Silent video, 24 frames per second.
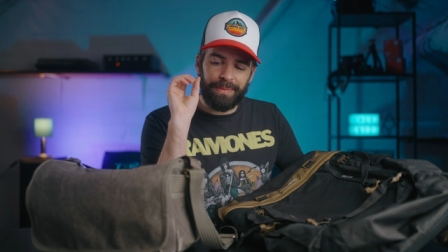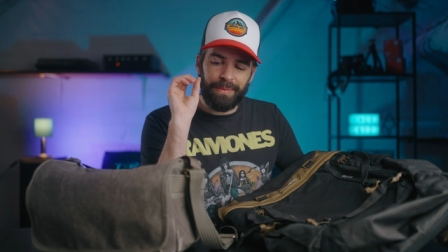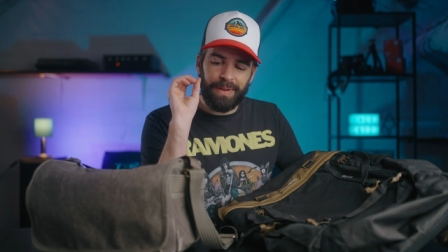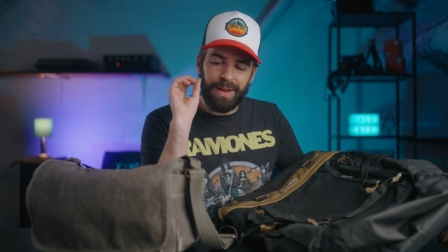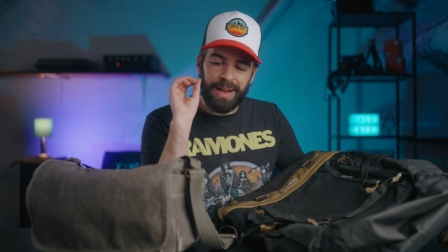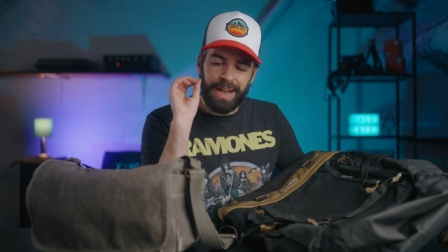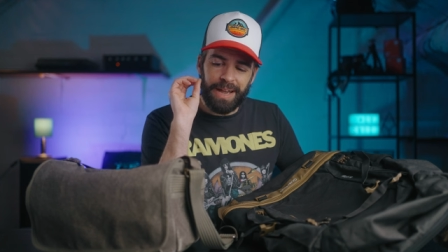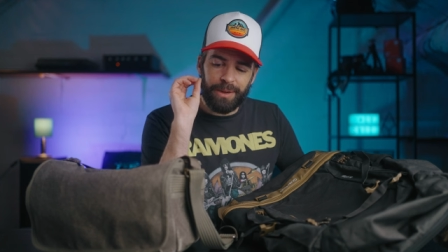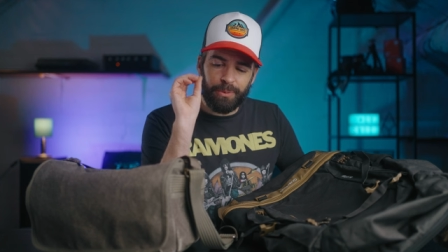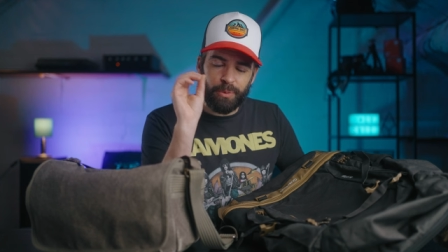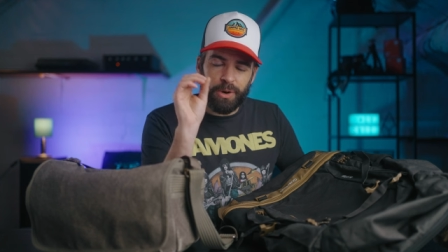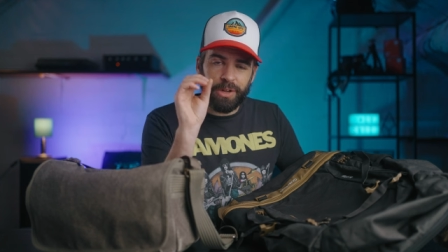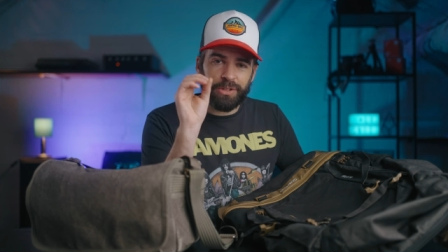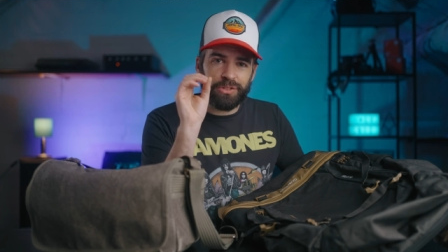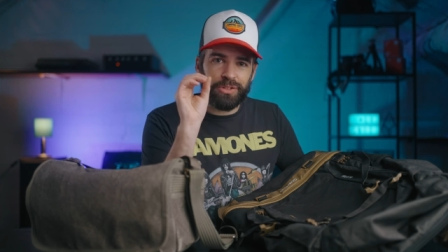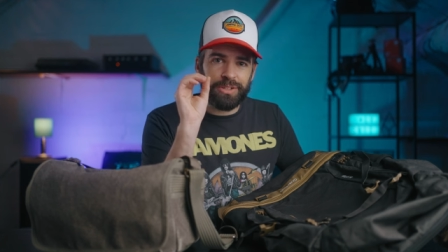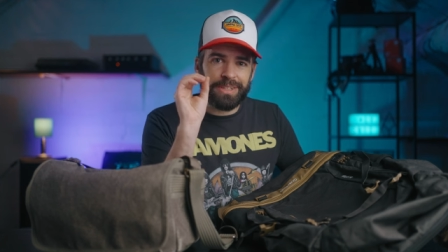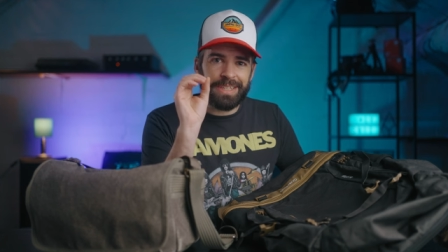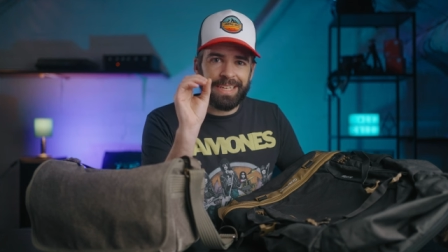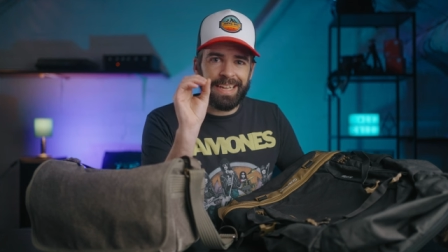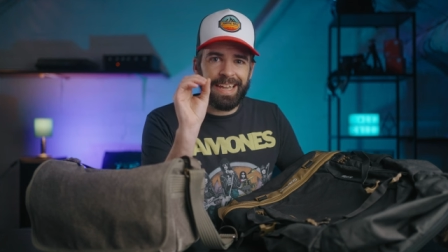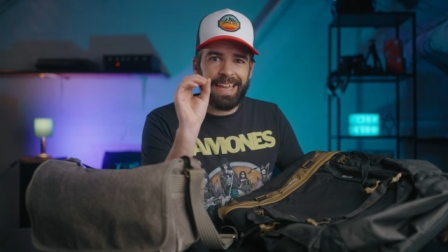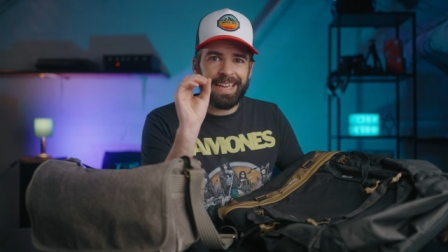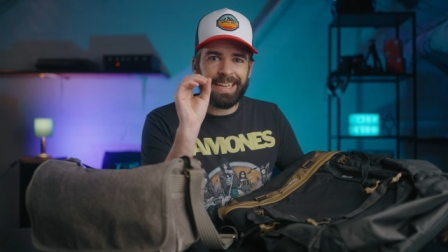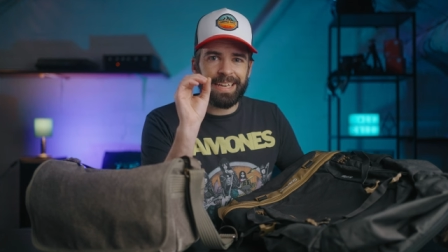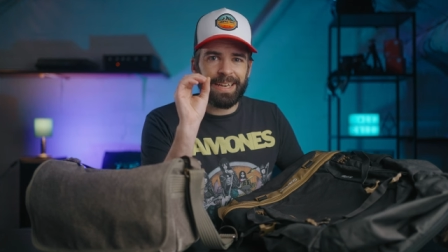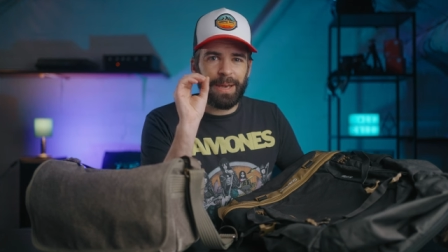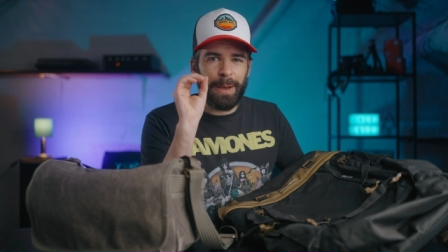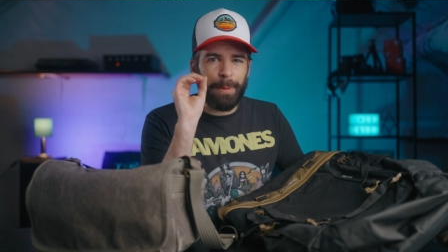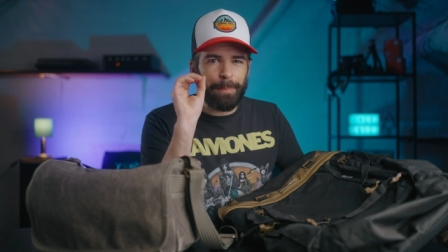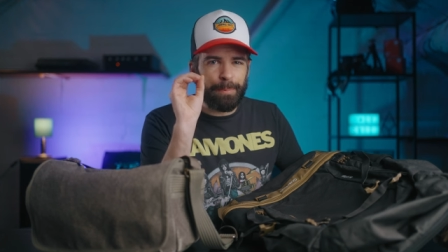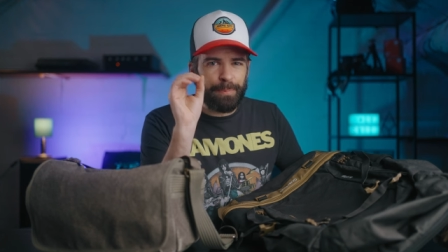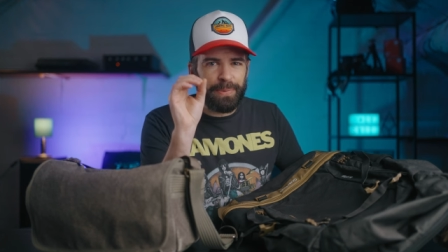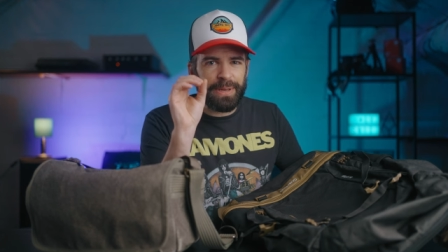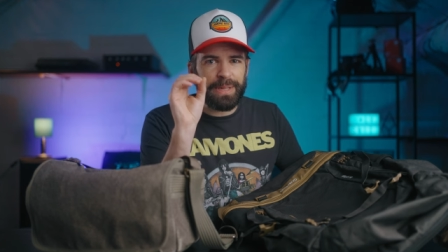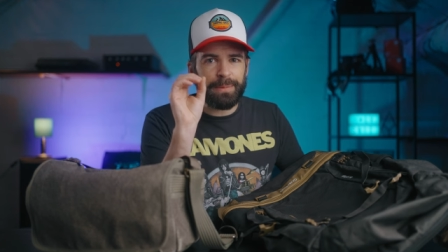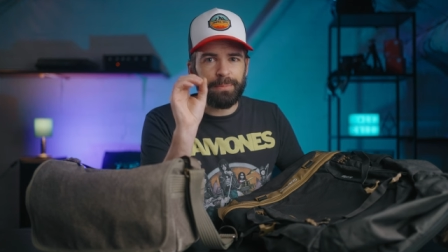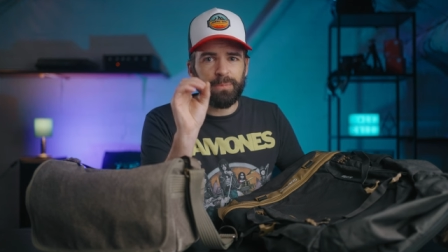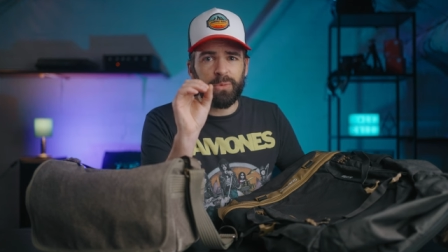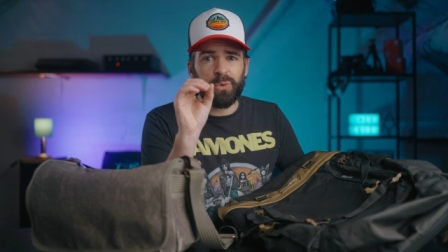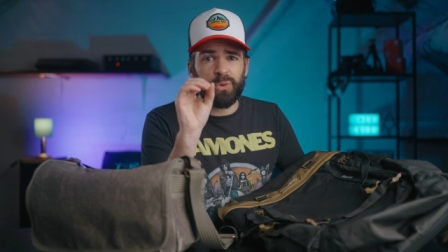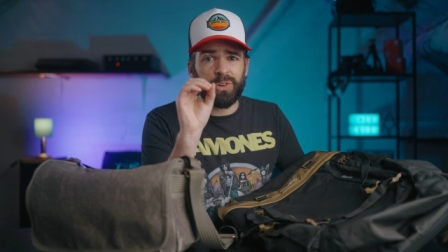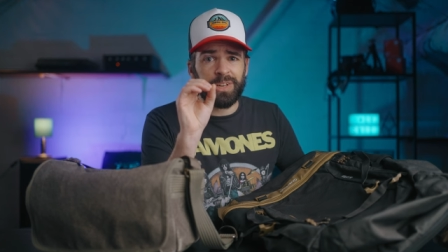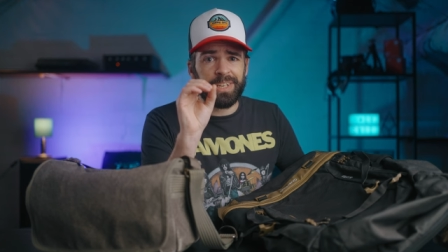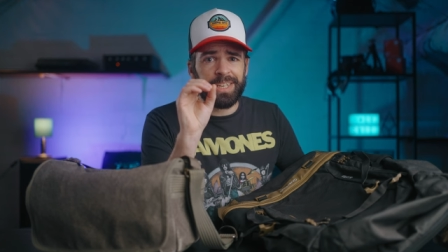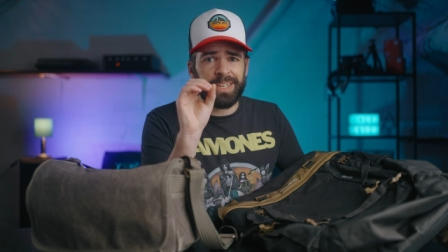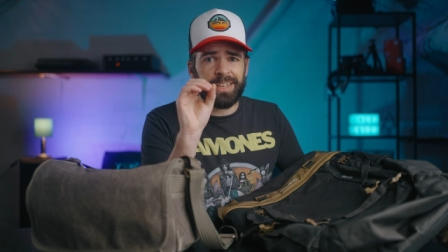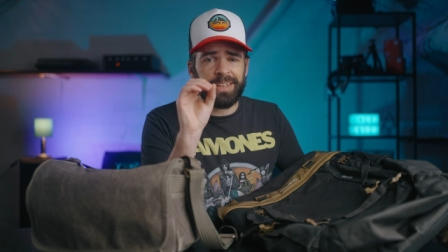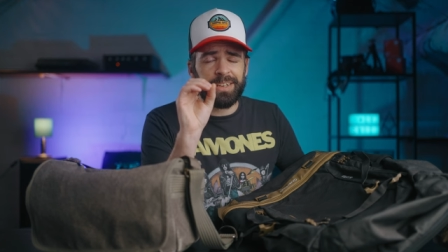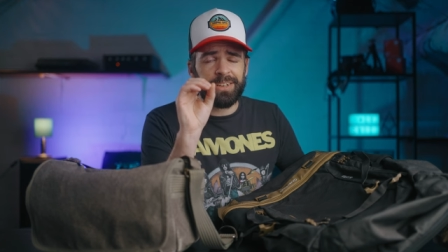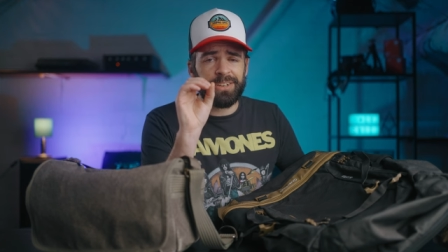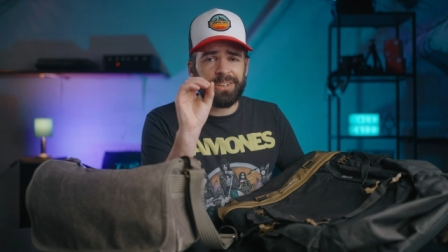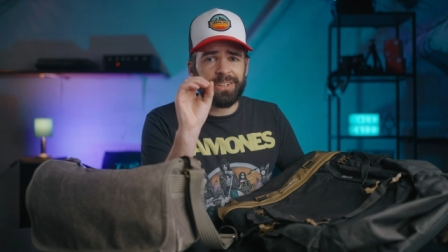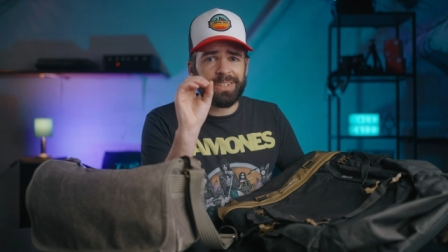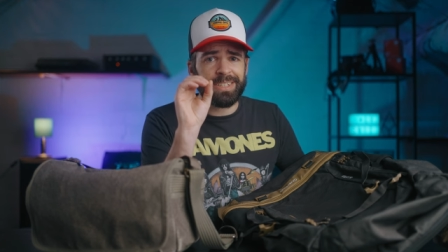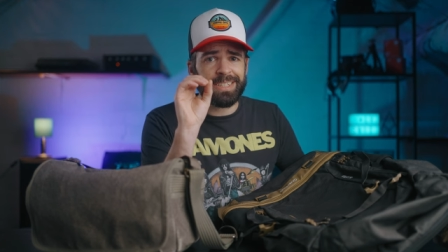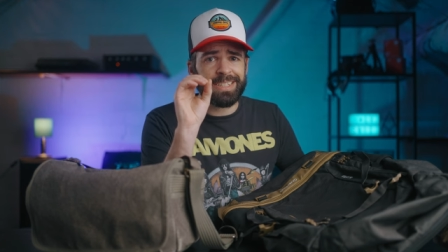I want to take a bit more gear